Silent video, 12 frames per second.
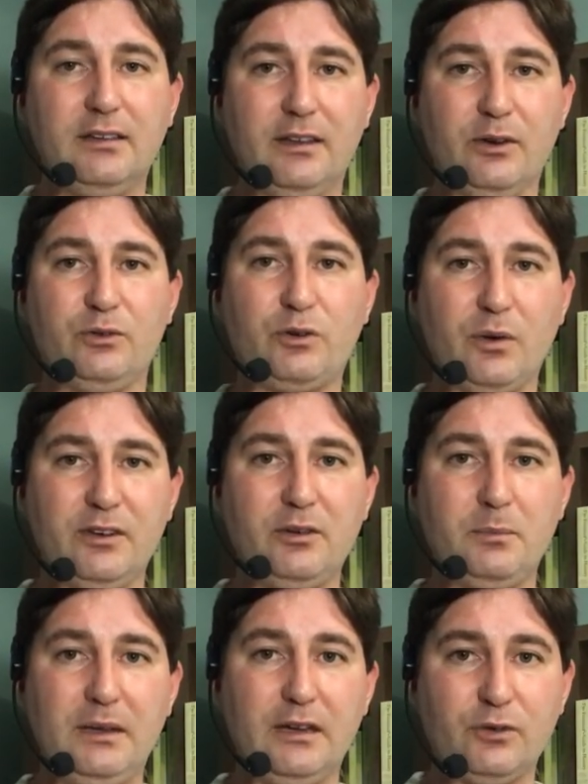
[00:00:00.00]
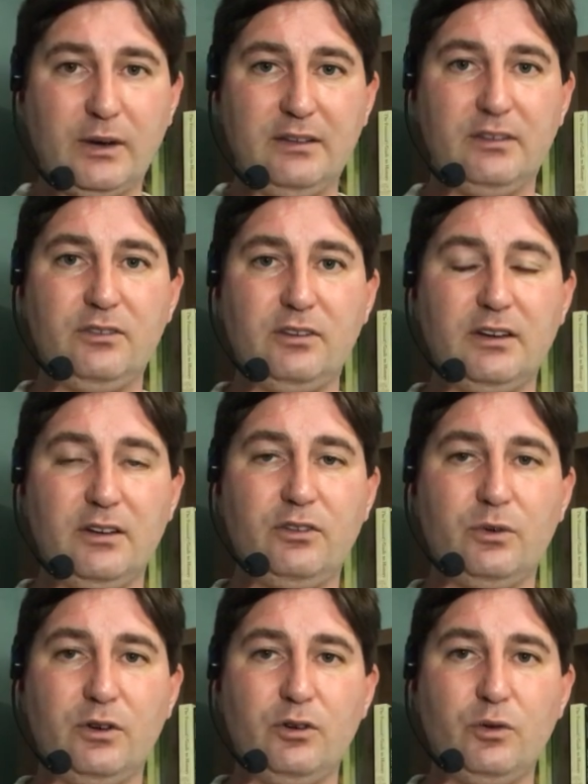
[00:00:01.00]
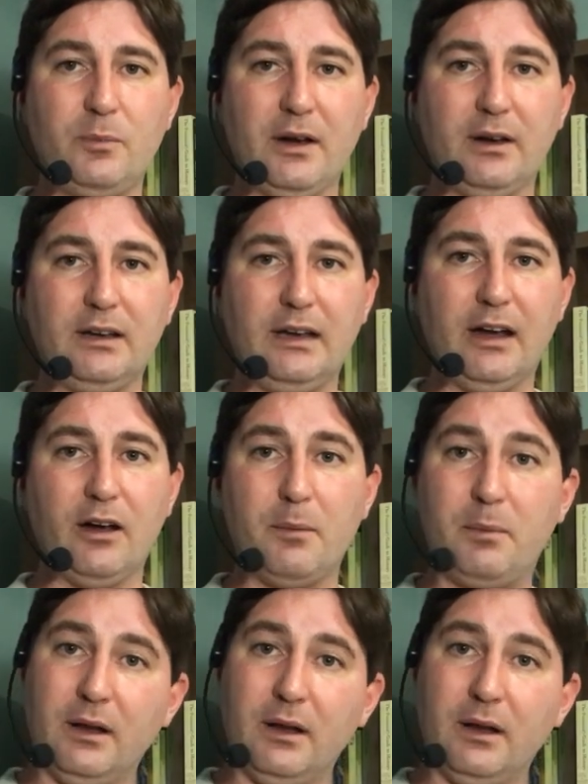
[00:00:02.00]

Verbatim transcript: there's going to be a transition into a new American era.